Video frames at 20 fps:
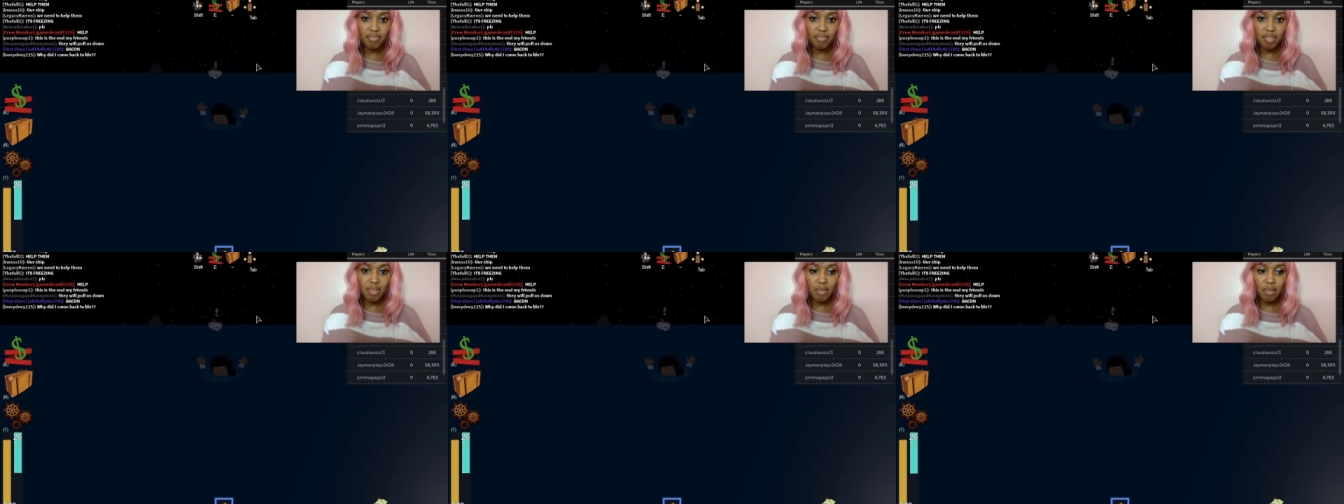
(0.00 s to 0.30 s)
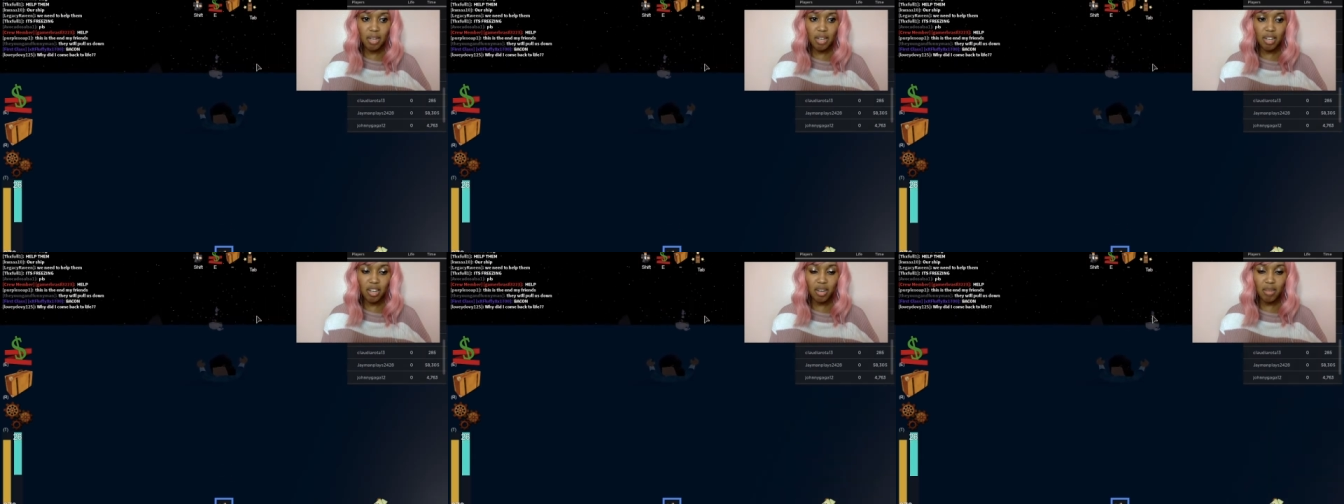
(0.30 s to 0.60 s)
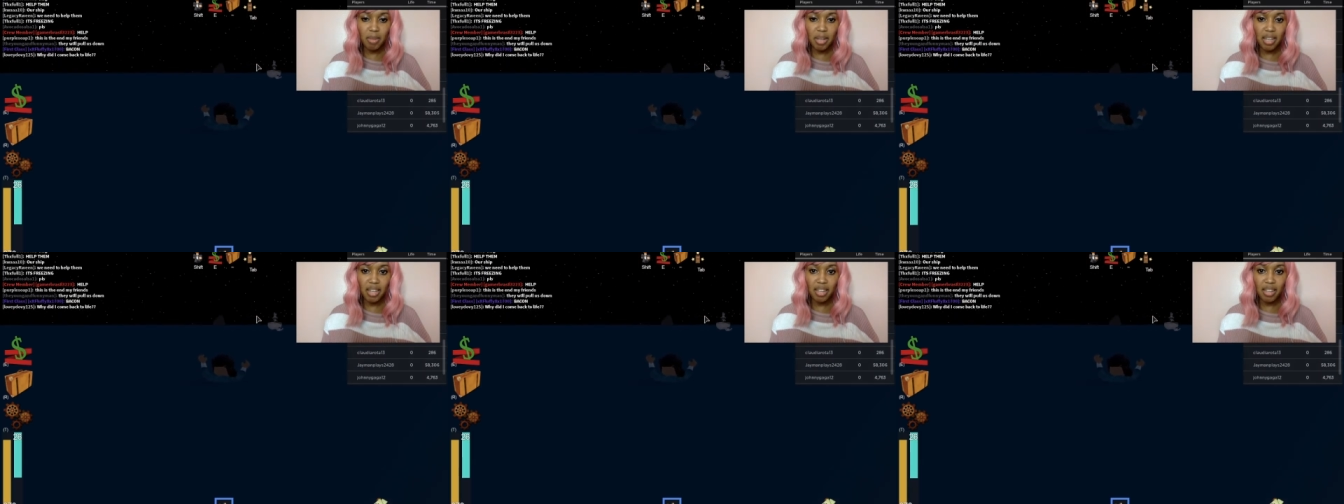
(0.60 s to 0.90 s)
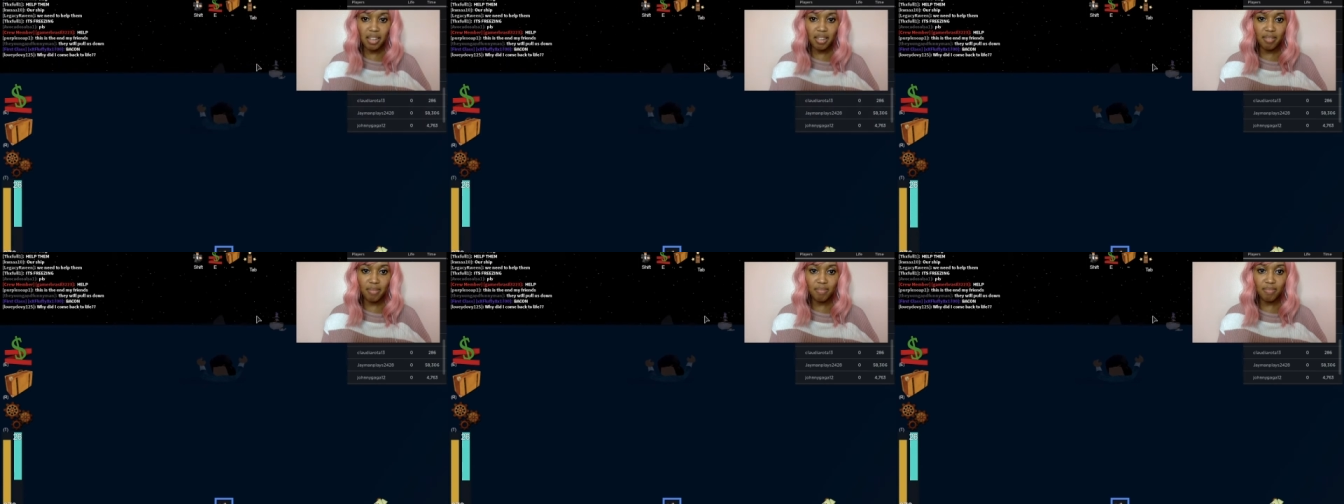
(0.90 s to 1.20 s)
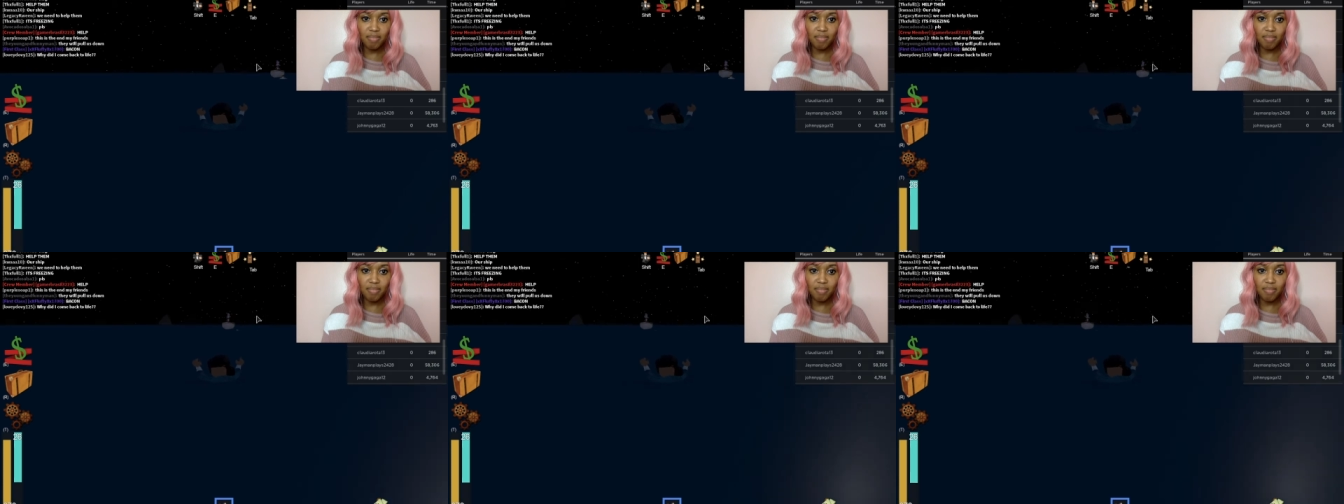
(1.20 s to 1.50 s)
I'm not gonna make it.
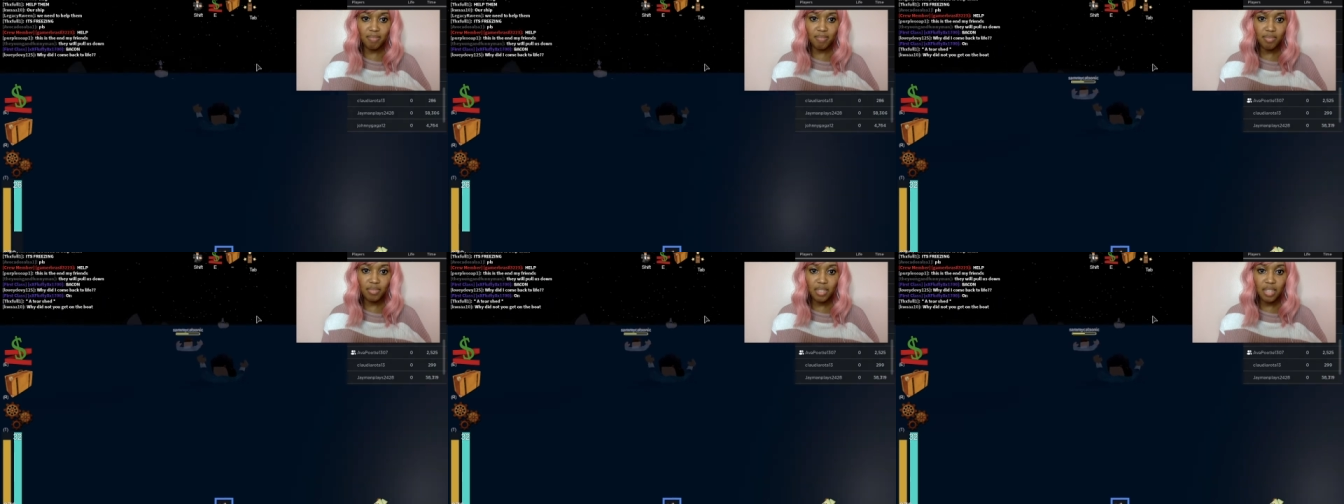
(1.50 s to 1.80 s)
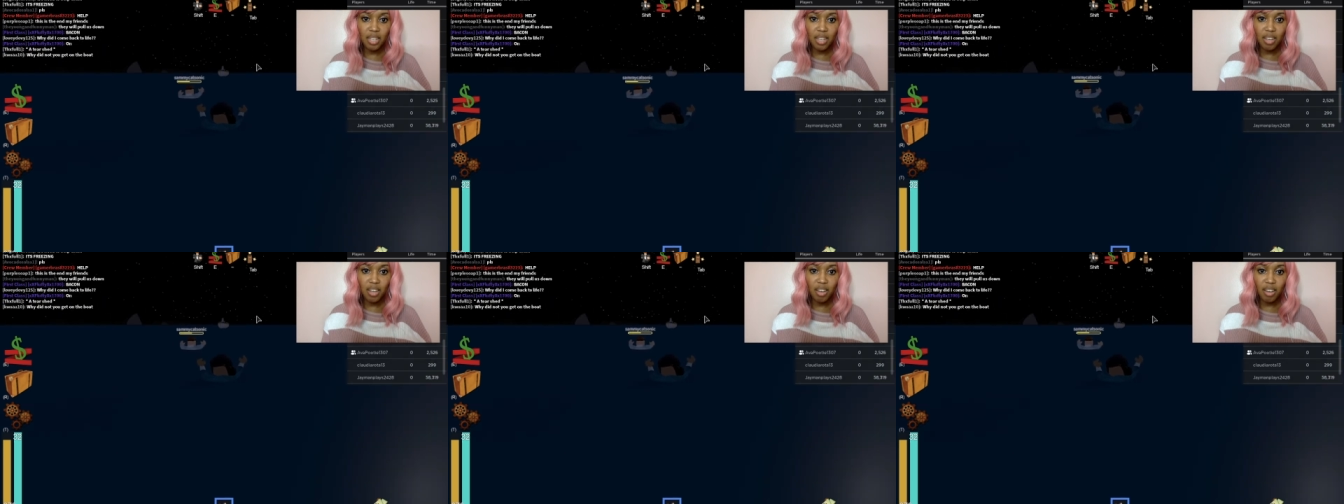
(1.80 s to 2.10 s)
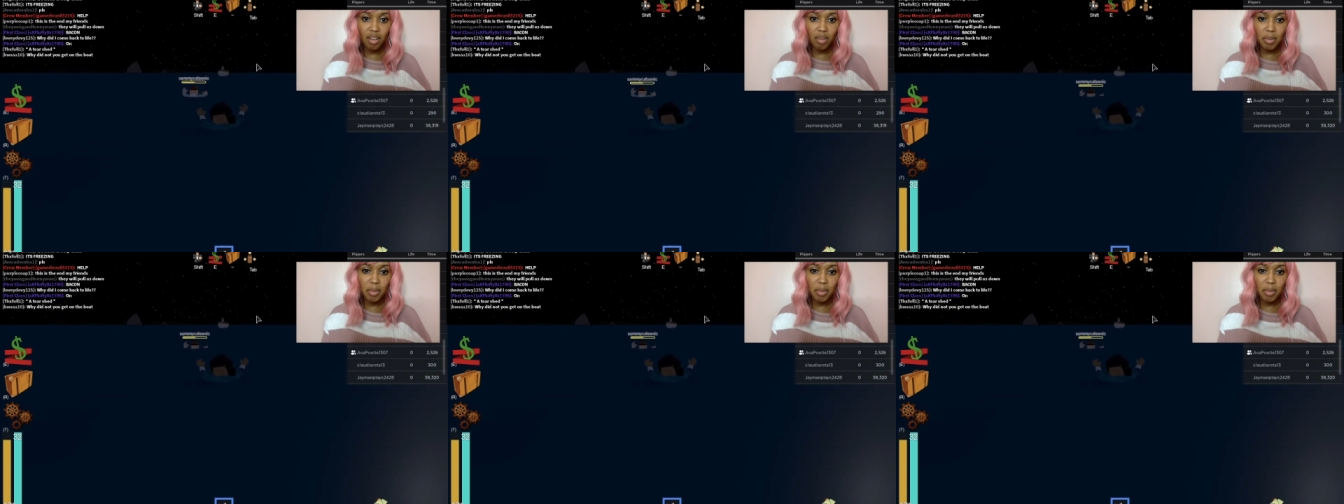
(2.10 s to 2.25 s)
Oh,